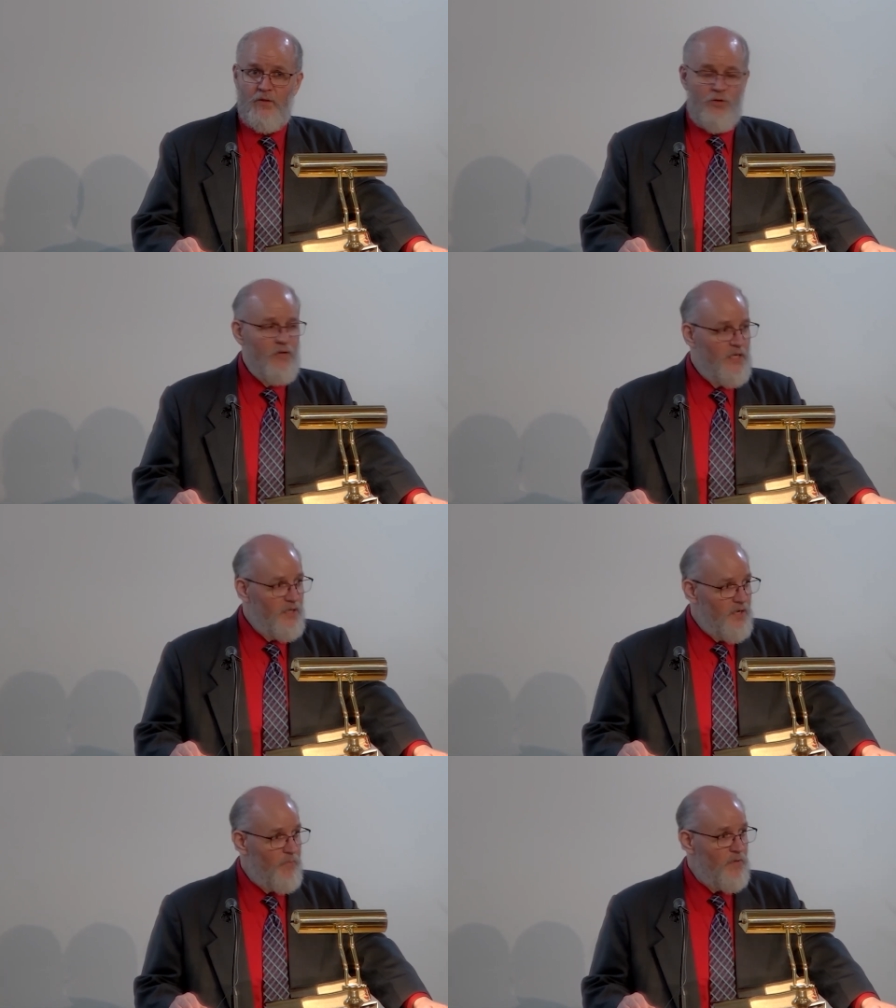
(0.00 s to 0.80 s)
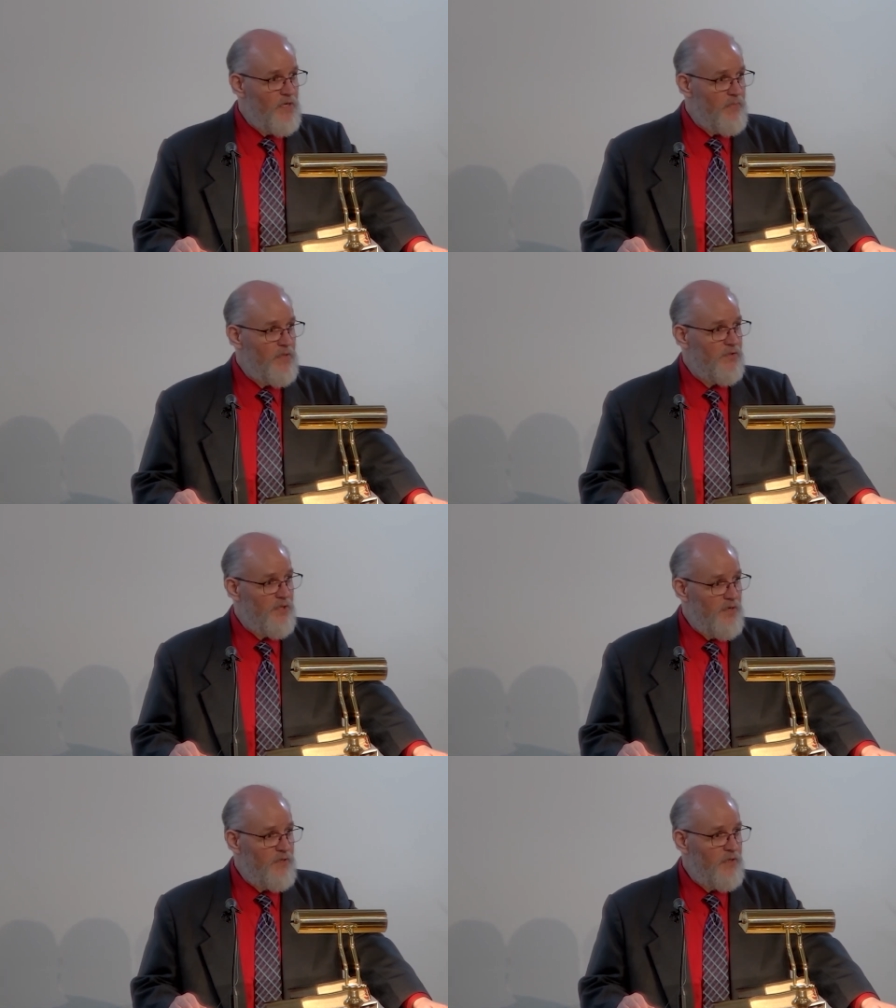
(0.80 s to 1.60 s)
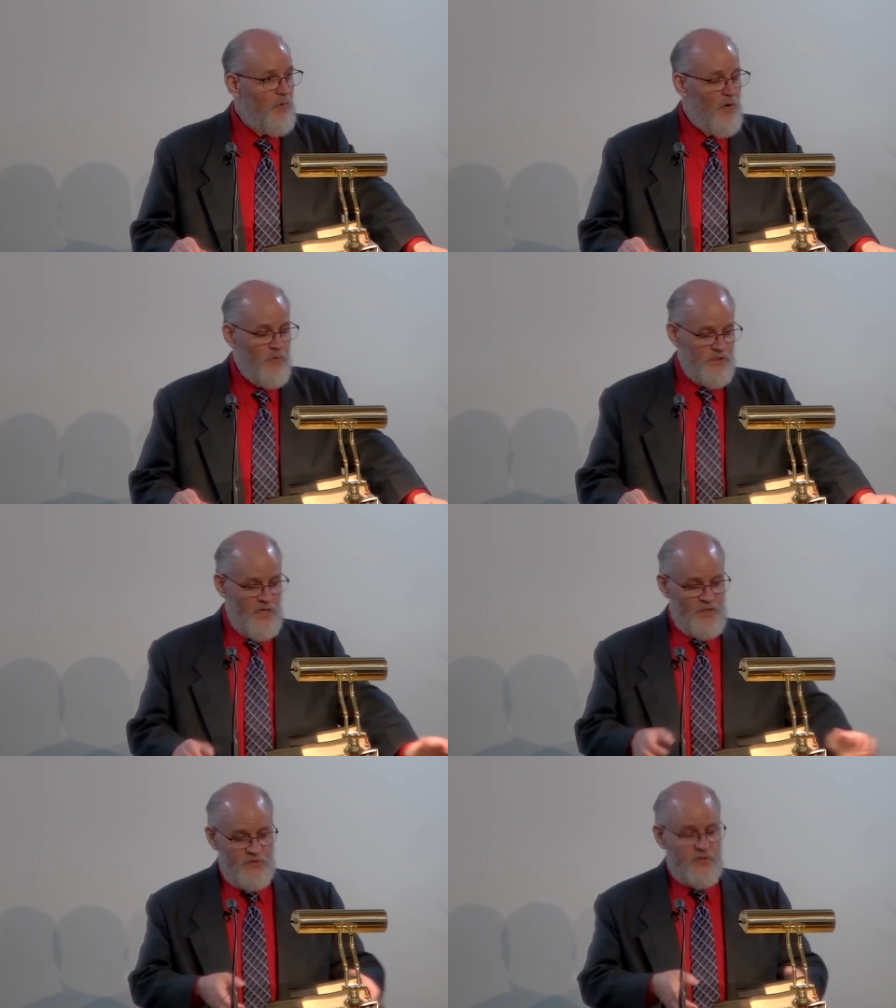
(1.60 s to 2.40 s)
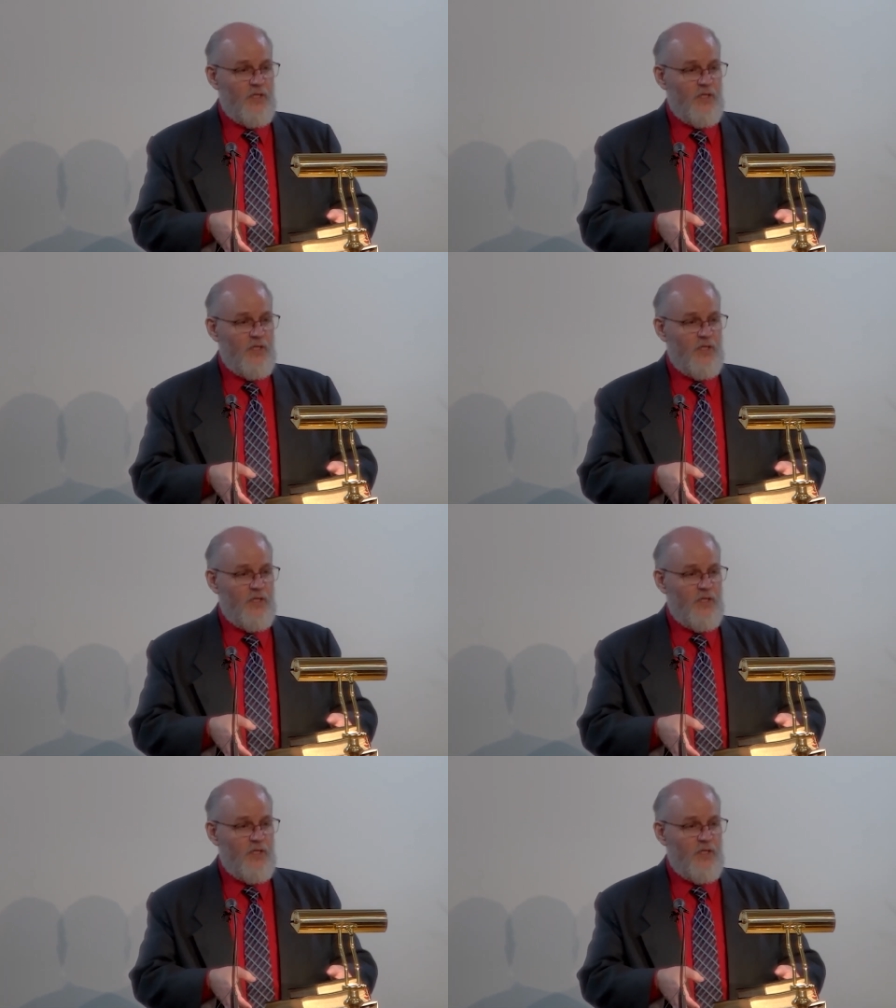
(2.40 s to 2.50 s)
Do you need to come to him this evening while we stand and